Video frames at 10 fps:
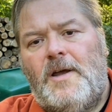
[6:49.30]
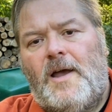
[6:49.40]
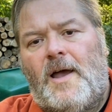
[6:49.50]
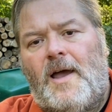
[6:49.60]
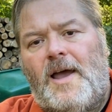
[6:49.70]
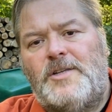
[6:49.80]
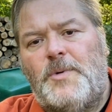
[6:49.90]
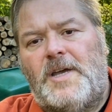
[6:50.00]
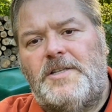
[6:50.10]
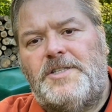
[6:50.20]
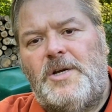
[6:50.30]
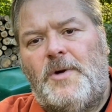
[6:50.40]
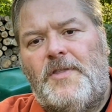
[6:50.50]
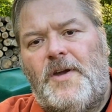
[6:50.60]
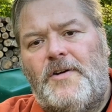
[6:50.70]
as we can see
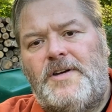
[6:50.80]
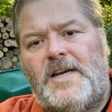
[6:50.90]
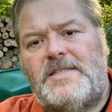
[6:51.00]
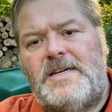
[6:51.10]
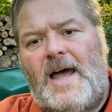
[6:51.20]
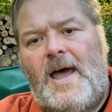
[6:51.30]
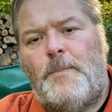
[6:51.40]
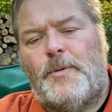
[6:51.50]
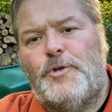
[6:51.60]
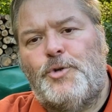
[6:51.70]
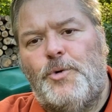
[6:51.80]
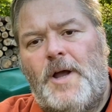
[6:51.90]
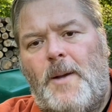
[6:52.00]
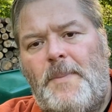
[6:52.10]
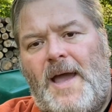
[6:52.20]
right there, does not protrude
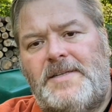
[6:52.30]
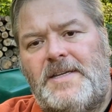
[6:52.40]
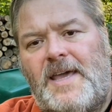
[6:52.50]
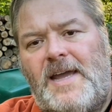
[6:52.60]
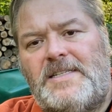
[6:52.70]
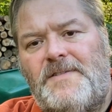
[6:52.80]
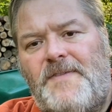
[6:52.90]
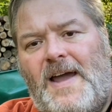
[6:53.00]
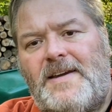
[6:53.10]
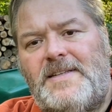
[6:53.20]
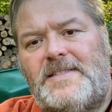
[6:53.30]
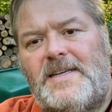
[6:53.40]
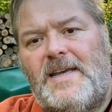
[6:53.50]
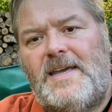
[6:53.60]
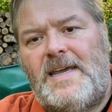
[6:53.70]
out past the case. In fact, it's
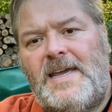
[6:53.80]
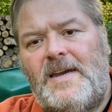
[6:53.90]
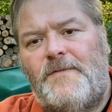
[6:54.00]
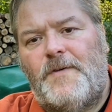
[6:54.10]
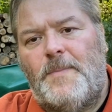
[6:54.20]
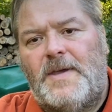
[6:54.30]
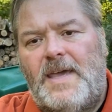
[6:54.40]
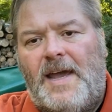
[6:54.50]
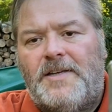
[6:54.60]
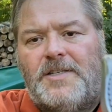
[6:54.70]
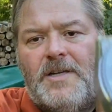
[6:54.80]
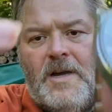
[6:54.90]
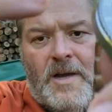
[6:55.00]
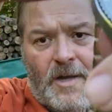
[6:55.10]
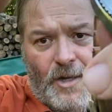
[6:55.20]
in from the case
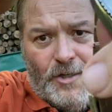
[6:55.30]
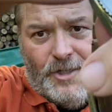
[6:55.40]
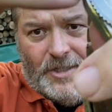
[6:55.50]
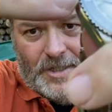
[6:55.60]
just a